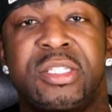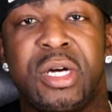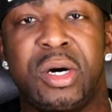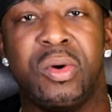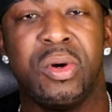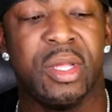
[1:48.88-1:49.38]

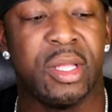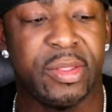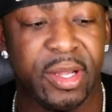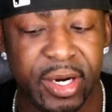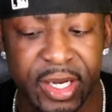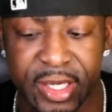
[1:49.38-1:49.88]
So
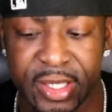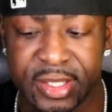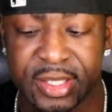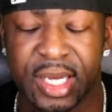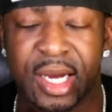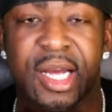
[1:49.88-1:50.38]
there
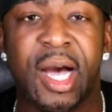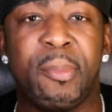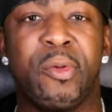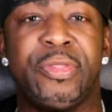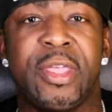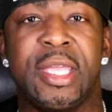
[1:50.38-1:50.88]
is a
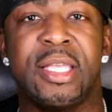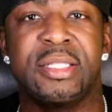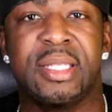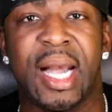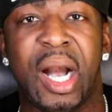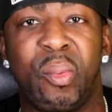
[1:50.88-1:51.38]
couple
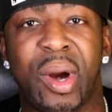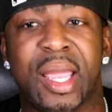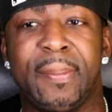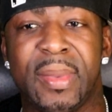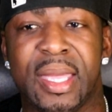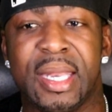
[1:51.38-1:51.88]
things that I
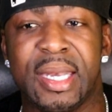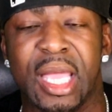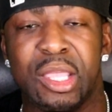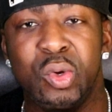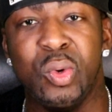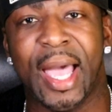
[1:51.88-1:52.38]
recommend
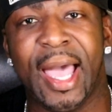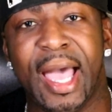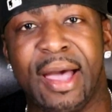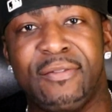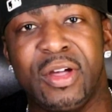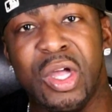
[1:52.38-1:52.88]
that you
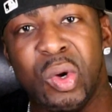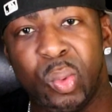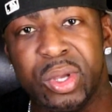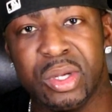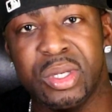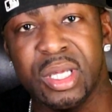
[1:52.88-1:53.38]
have
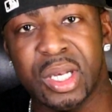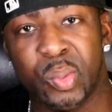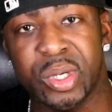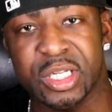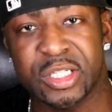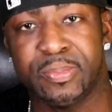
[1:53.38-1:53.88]
when you're
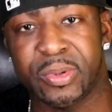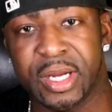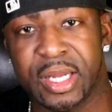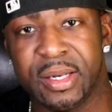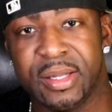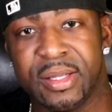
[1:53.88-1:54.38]
dealing with this
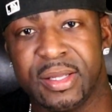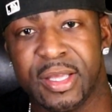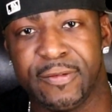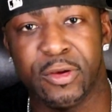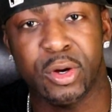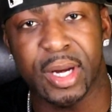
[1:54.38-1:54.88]
breed.
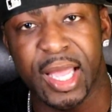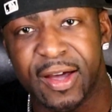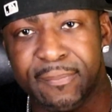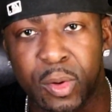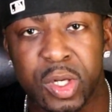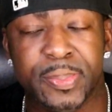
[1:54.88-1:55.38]
If you're going to
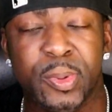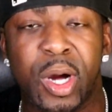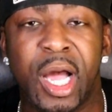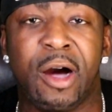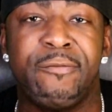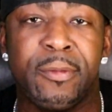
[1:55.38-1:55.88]
have
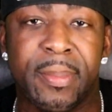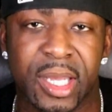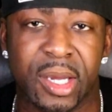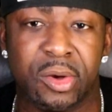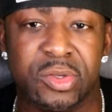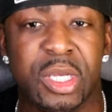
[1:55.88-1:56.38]
multiple alpha
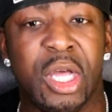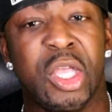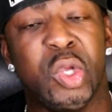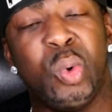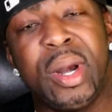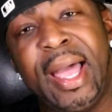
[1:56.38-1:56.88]
males,
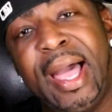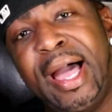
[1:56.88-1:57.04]
you want to